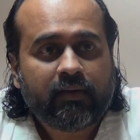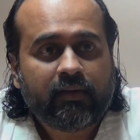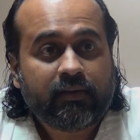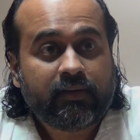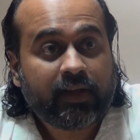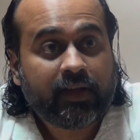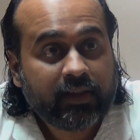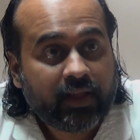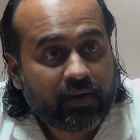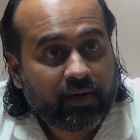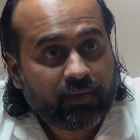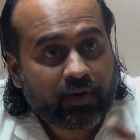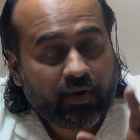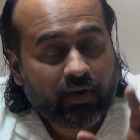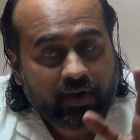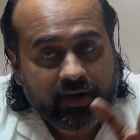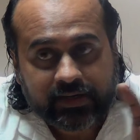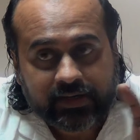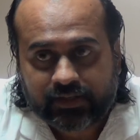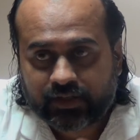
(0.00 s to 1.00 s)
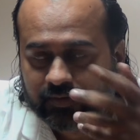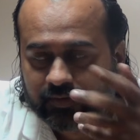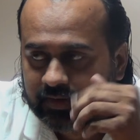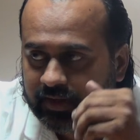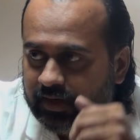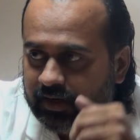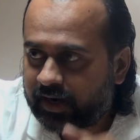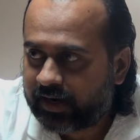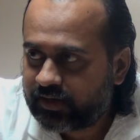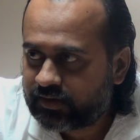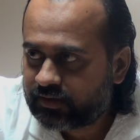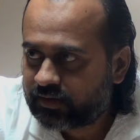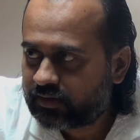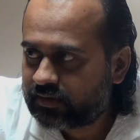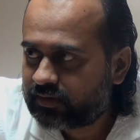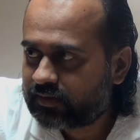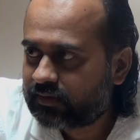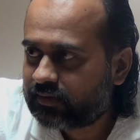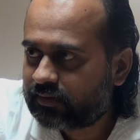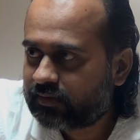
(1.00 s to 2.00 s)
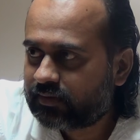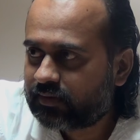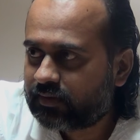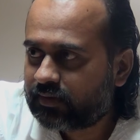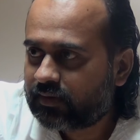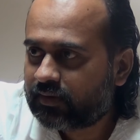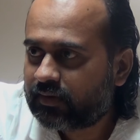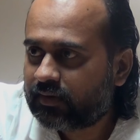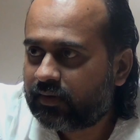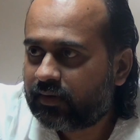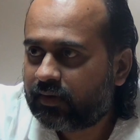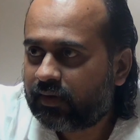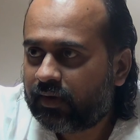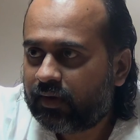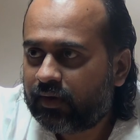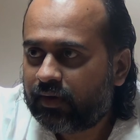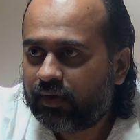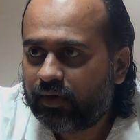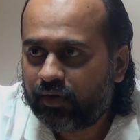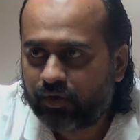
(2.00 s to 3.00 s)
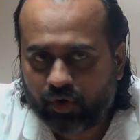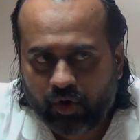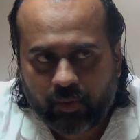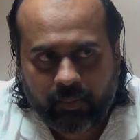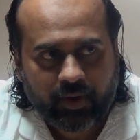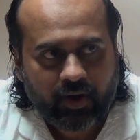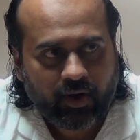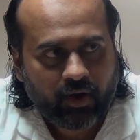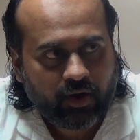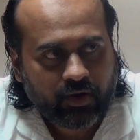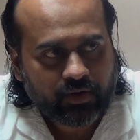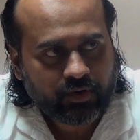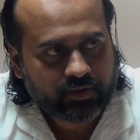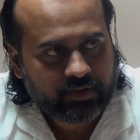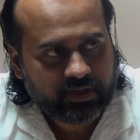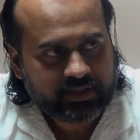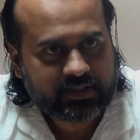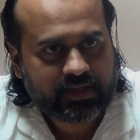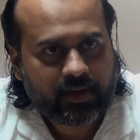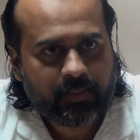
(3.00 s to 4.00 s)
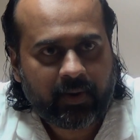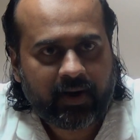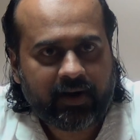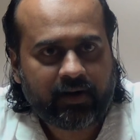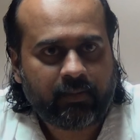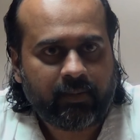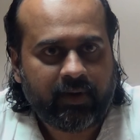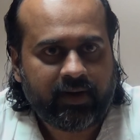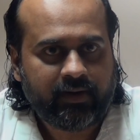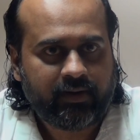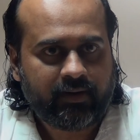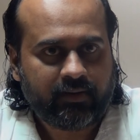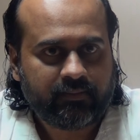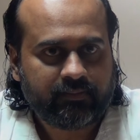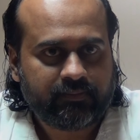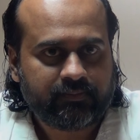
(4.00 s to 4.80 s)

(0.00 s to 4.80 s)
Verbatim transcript: Then there were loyalties of other kinds also. You belong to this department.